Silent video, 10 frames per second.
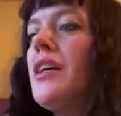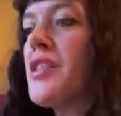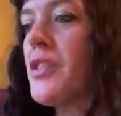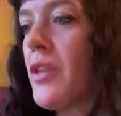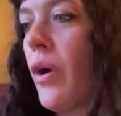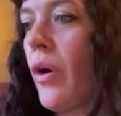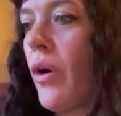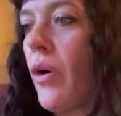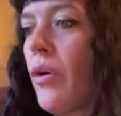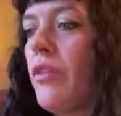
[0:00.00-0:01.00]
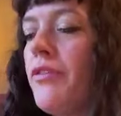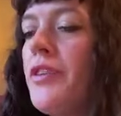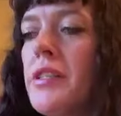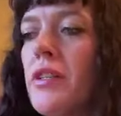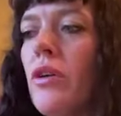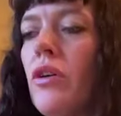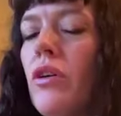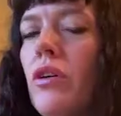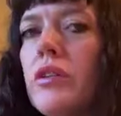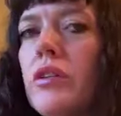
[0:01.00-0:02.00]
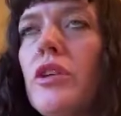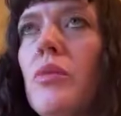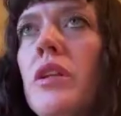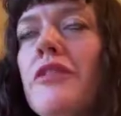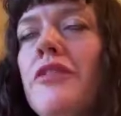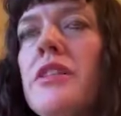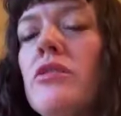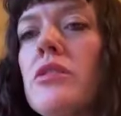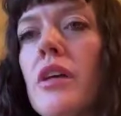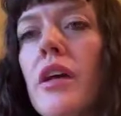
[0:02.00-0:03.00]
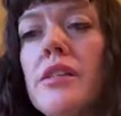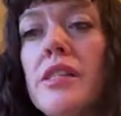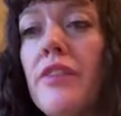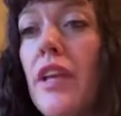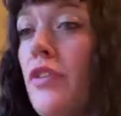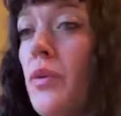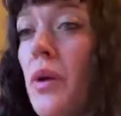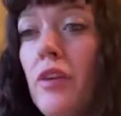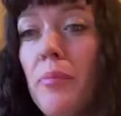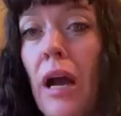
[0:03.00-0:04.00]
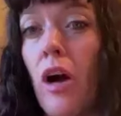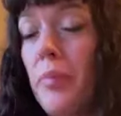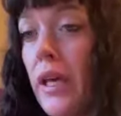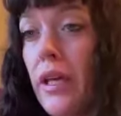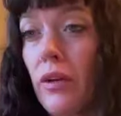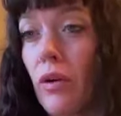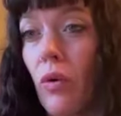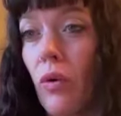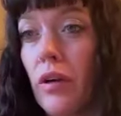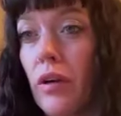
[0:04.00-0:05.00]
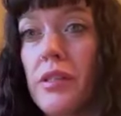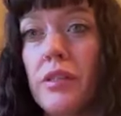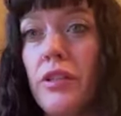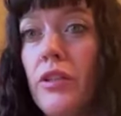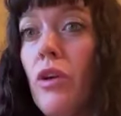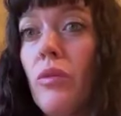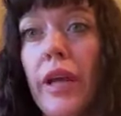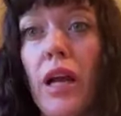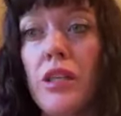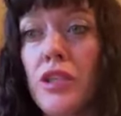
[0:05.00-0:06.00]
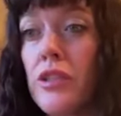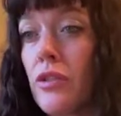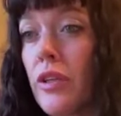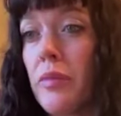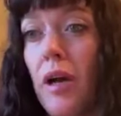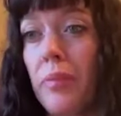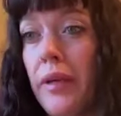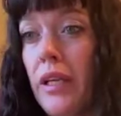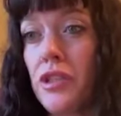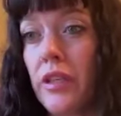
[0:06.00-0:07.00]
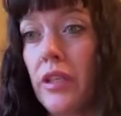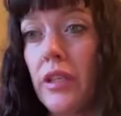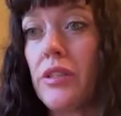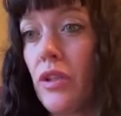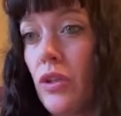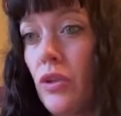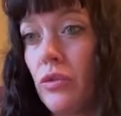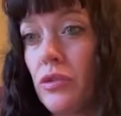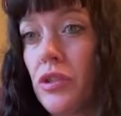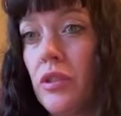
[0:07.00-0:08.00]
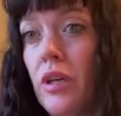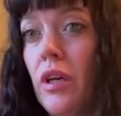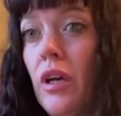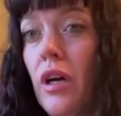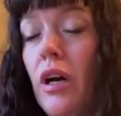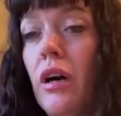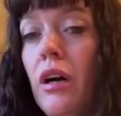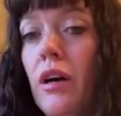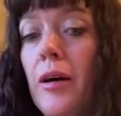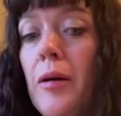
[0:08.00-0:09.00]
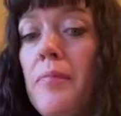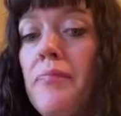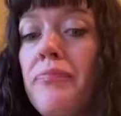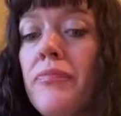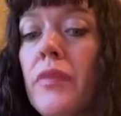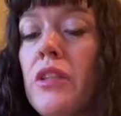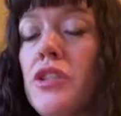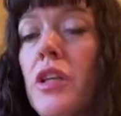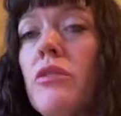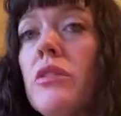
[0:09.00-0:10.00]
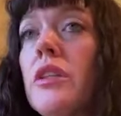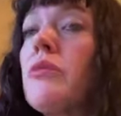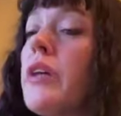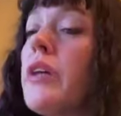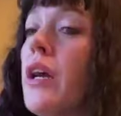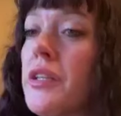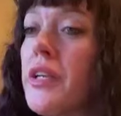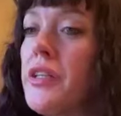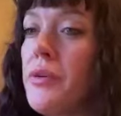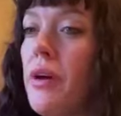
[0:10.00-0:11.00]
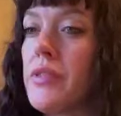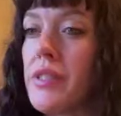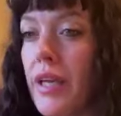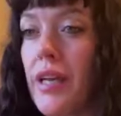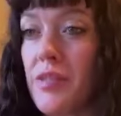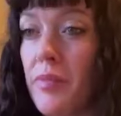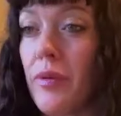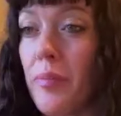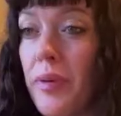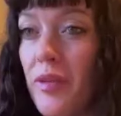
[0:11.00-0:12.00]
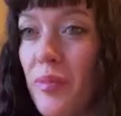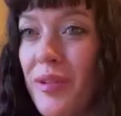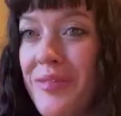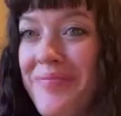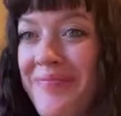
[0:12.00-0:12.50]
so physical, one of the physical signs is if you ever palpate your horse, reaction during palpation is huge. Um, Generally, the reaction, I do have to say, has to be repeatable.